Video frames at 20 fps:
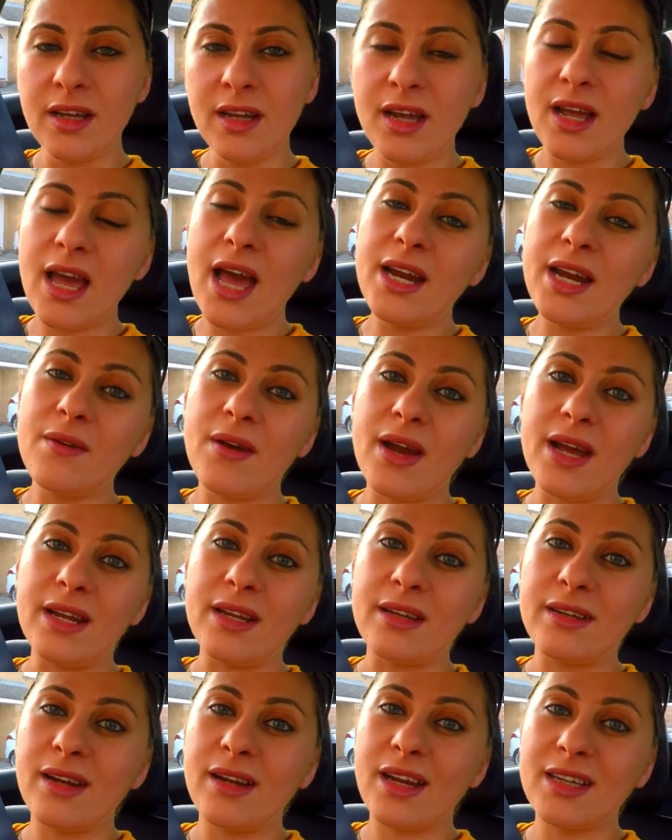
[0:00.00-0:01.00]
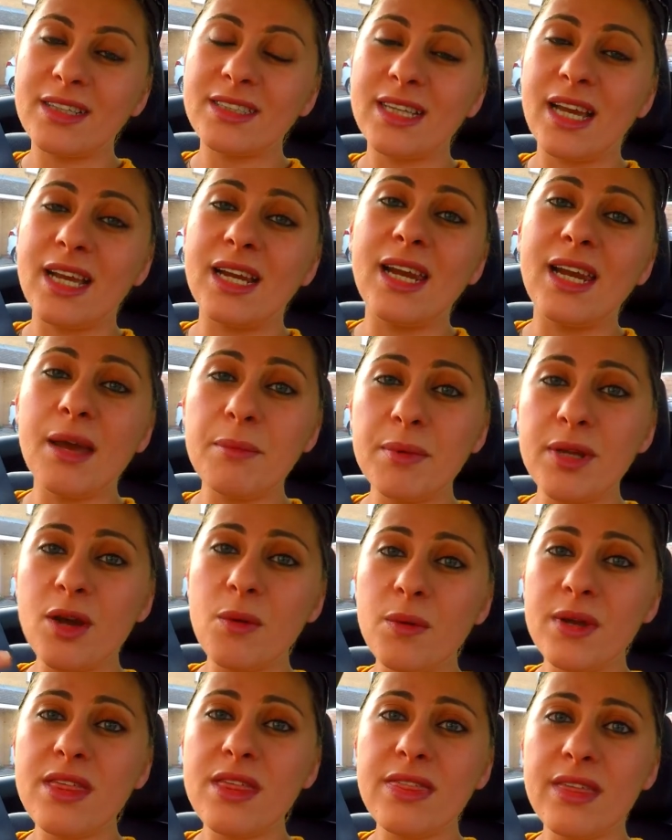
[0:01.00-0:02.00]
Anyway, like I say, let me know
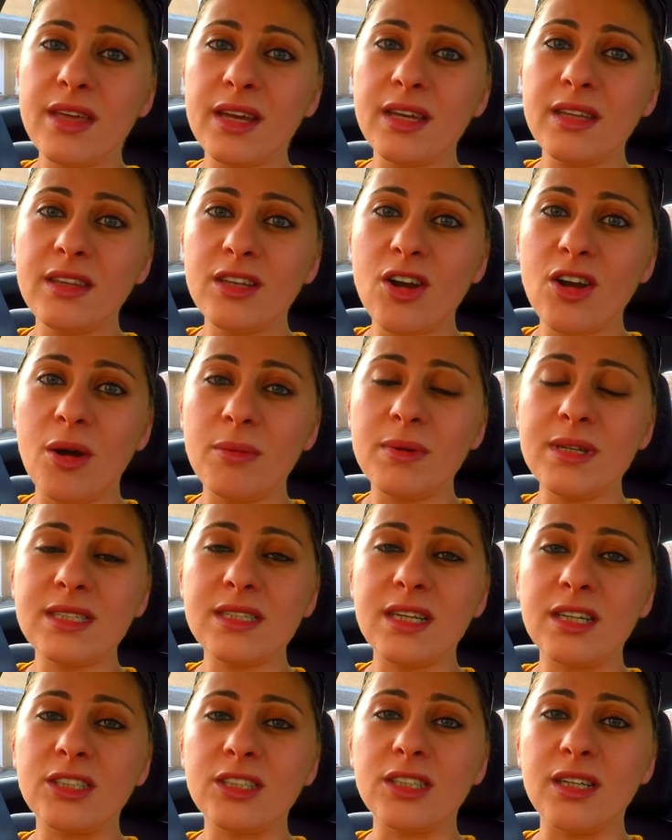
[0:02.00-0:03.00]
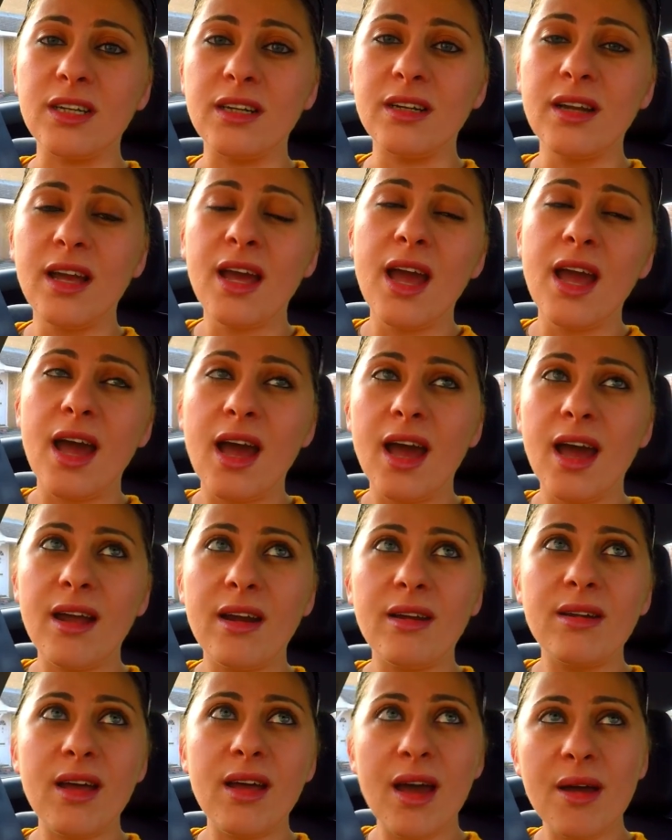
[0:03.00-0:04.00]
what you think in the comments section and
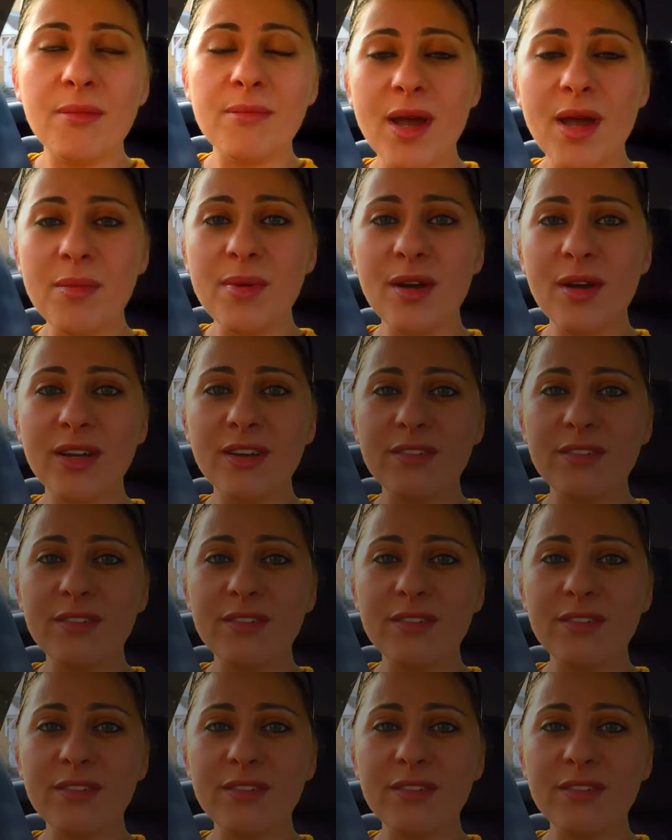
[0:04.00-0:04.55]
uh, maybe I'll give